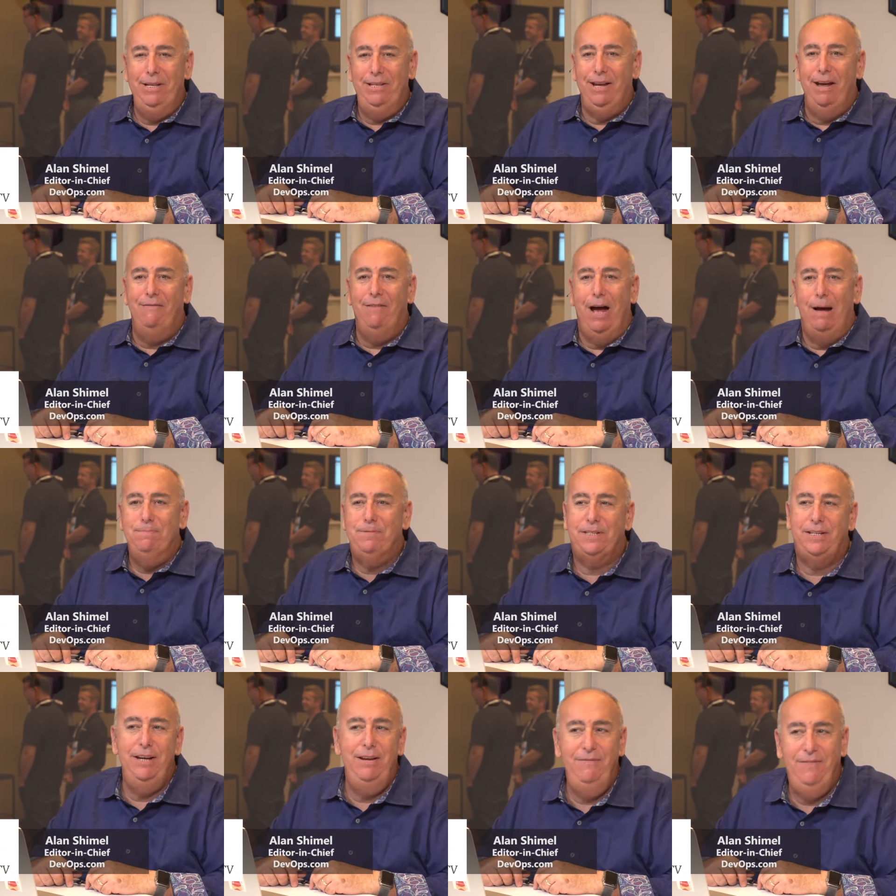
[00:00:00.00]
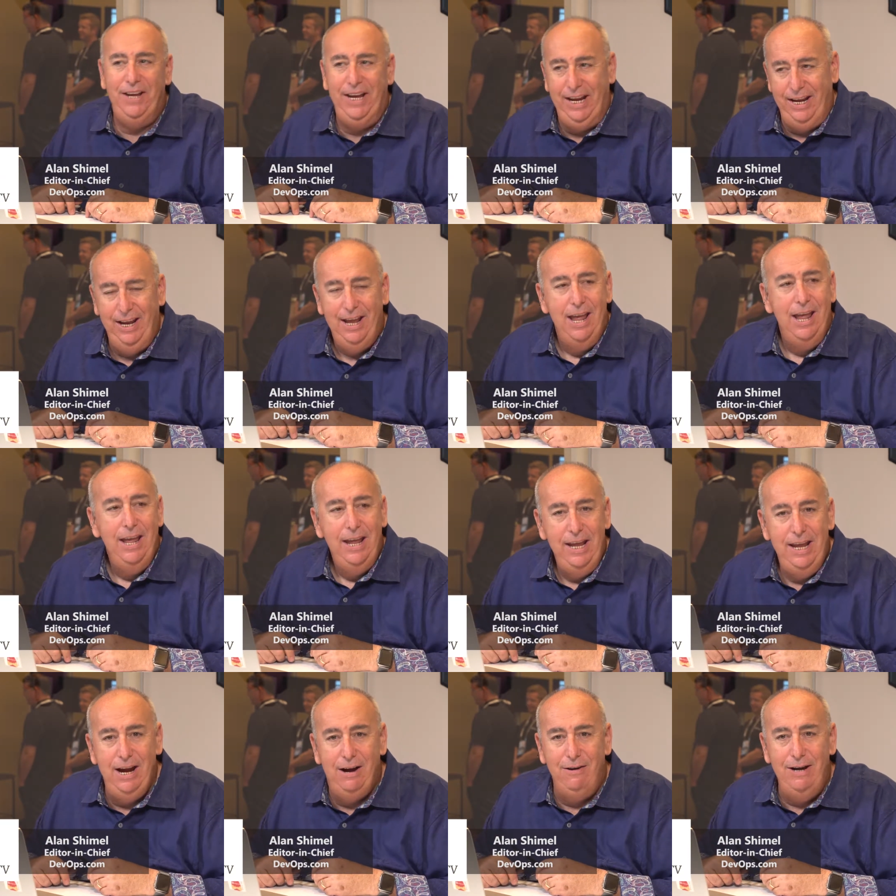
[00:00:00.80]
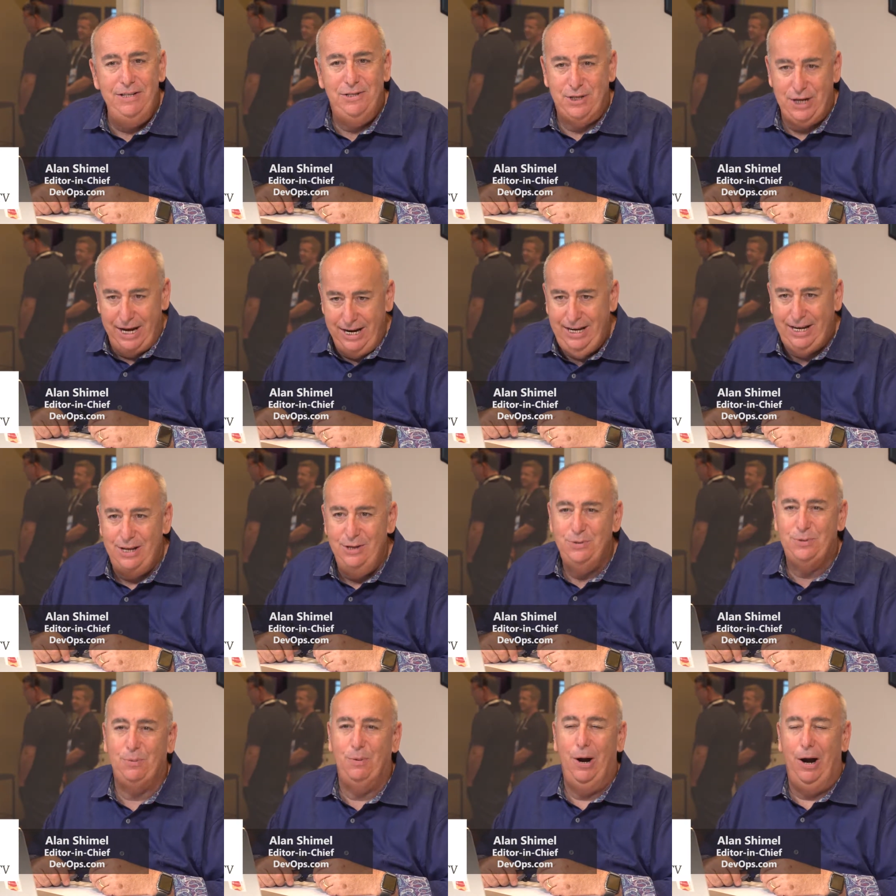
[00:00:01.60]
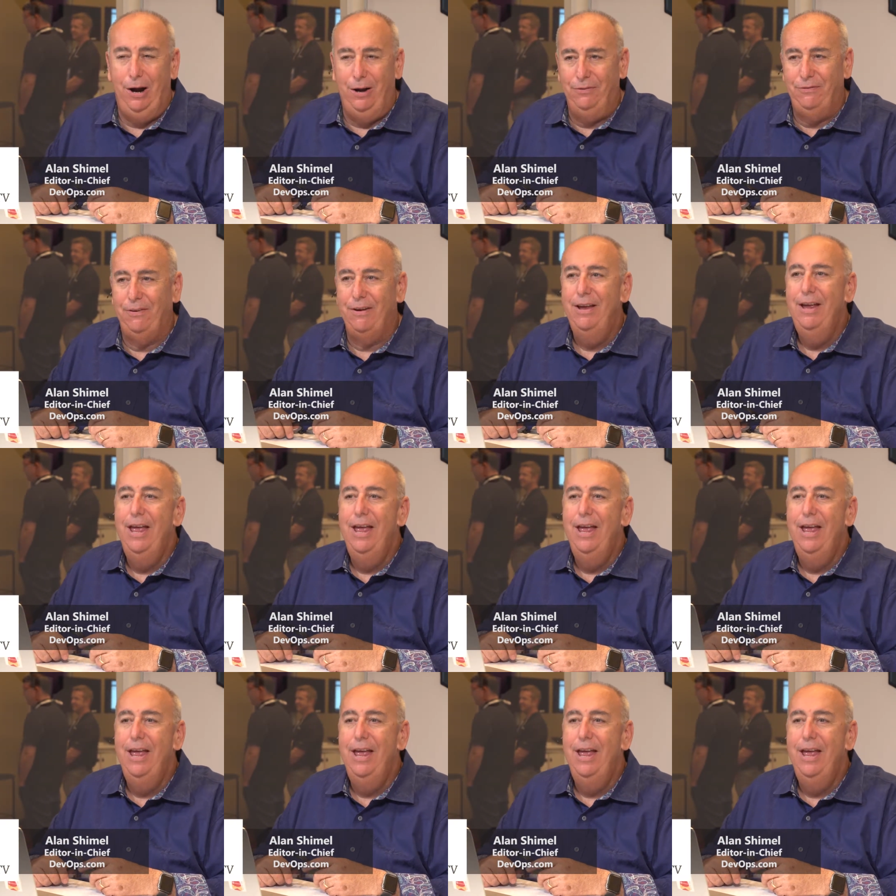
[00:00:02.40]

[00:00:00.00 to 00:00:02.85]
and DevOps TV here at Jenkins World.